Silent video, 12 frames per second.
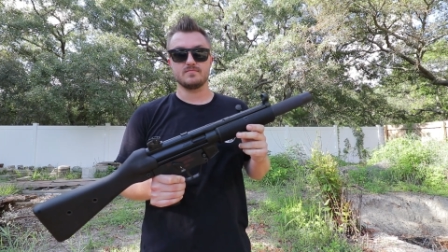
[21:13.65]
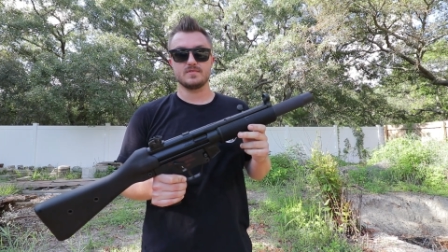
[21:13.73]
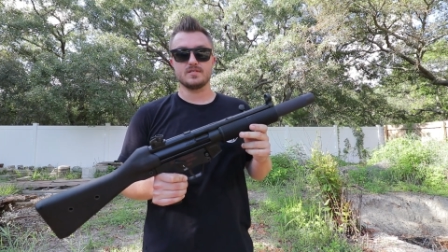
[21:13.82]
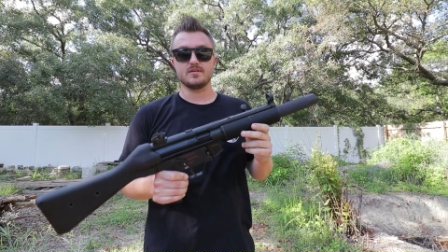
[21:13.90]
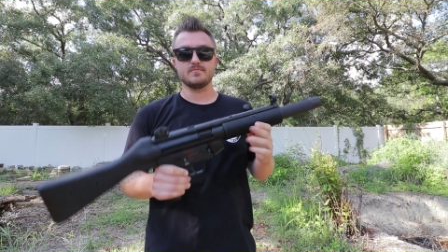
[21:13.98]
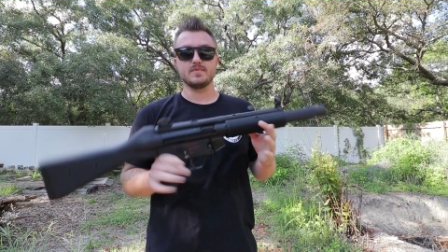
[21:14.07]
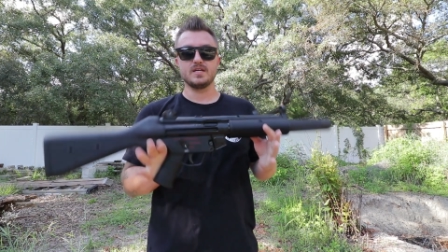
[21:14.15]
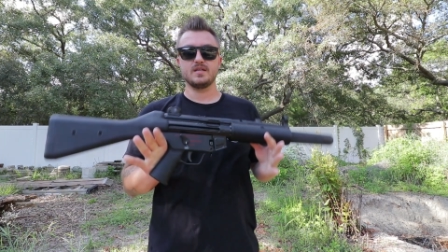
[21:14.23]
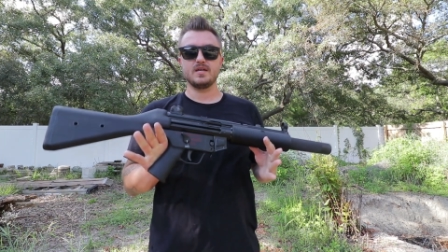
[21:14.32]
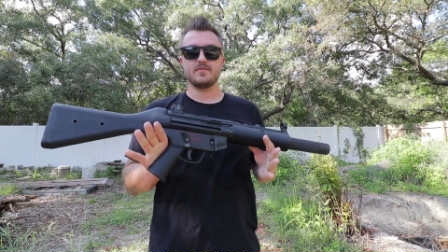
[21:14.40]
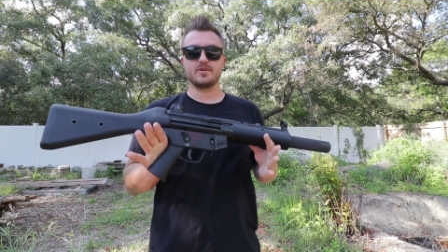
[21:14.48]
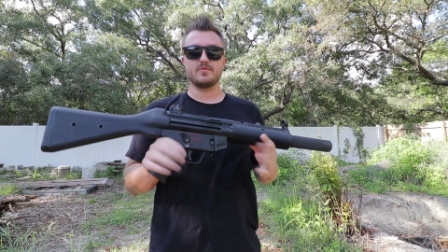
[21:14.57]
So
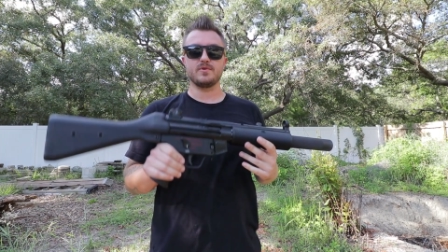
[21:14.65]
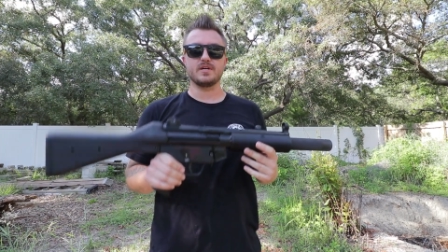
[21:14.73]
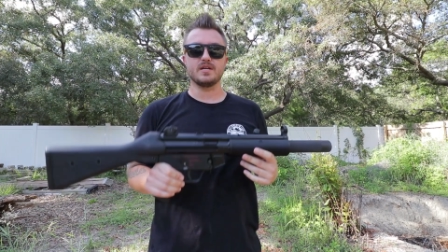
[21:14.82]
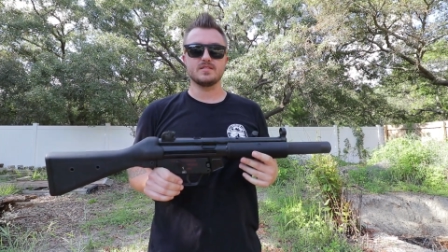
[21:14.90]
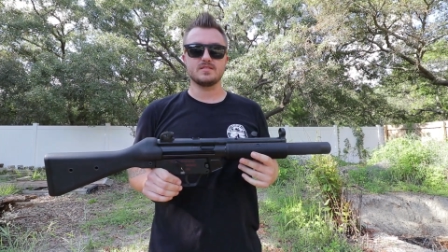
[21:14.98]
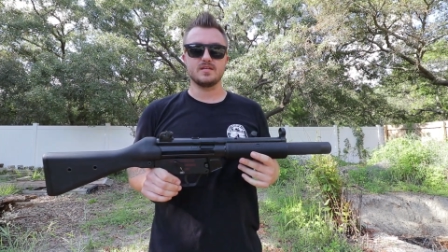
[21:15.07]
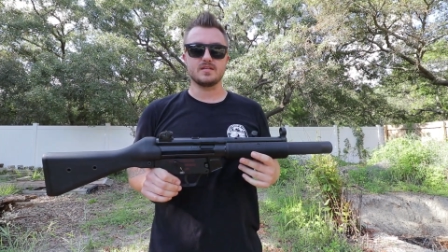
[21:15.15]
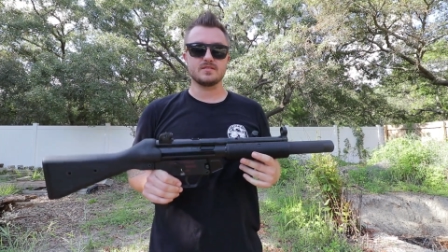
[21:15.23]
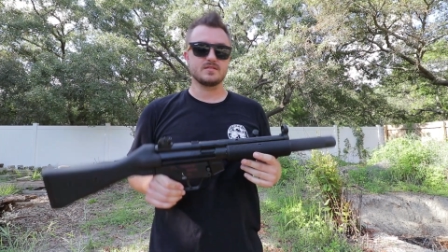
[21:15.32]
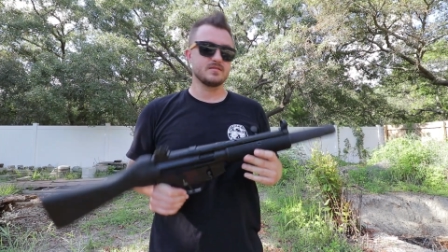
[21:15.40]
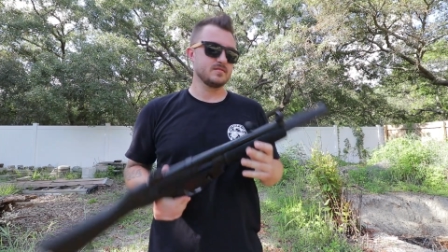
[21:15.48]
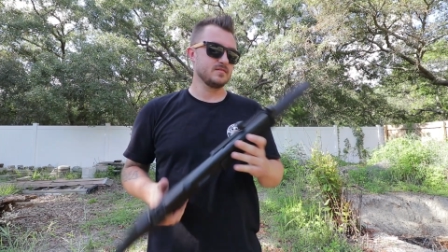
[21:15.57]
have a good one guys,
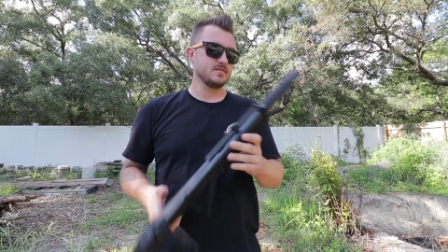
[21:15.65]
thanks.